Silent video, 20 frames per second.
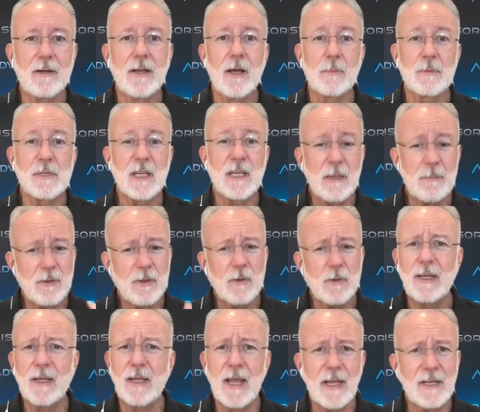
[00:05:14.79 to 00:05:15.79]
It helps keep
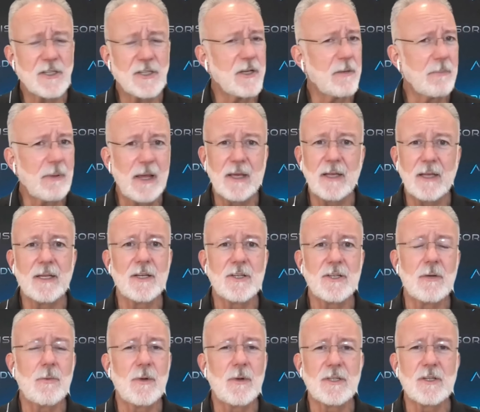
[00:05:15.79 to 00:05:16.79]
you engaged and paying
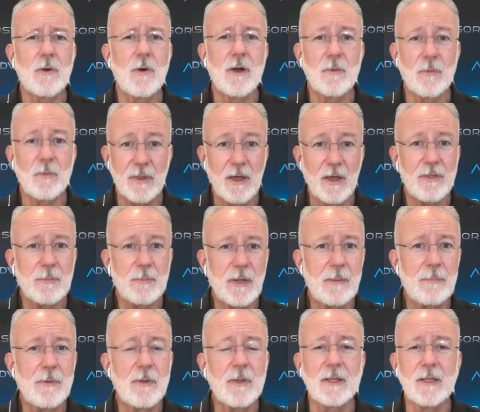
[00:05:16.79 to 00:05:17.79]
attention to what's going on with other
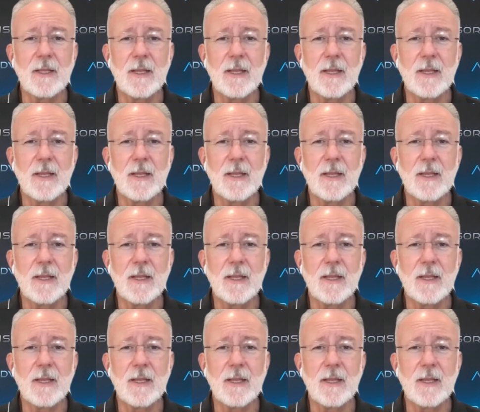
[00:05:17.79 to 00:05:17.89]
people.